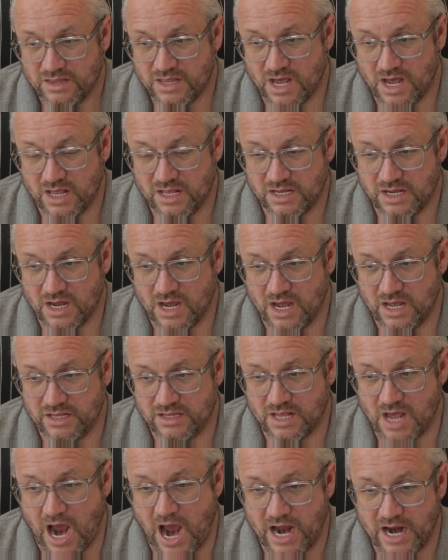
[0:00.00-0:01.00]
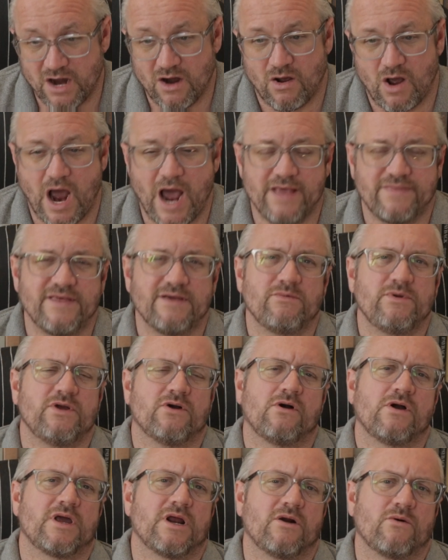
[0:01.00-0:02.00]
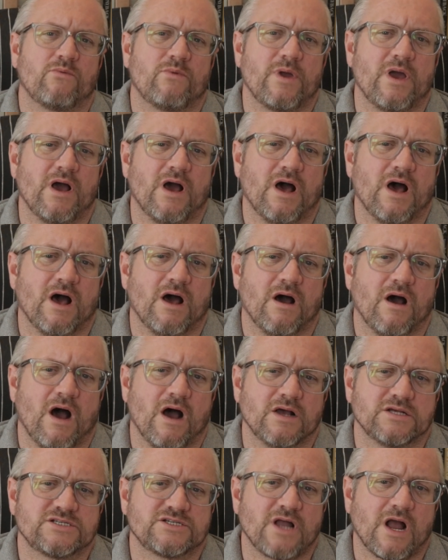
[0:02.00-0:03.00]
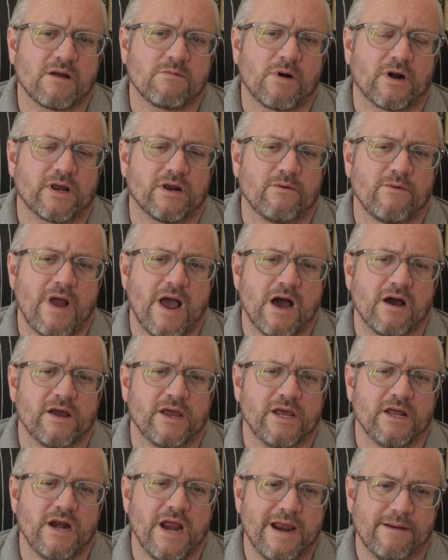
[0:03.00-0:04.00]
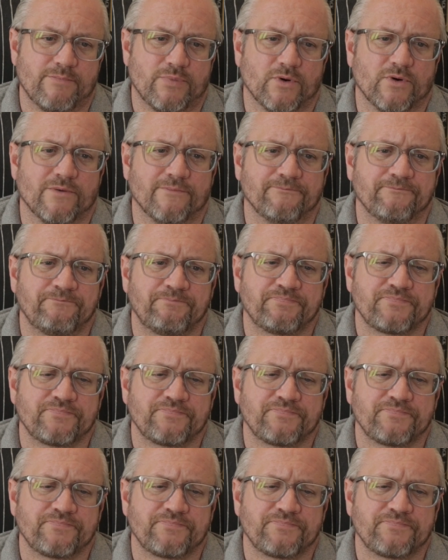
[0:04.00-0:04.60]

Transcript: I think when you look at a stock market rally in April,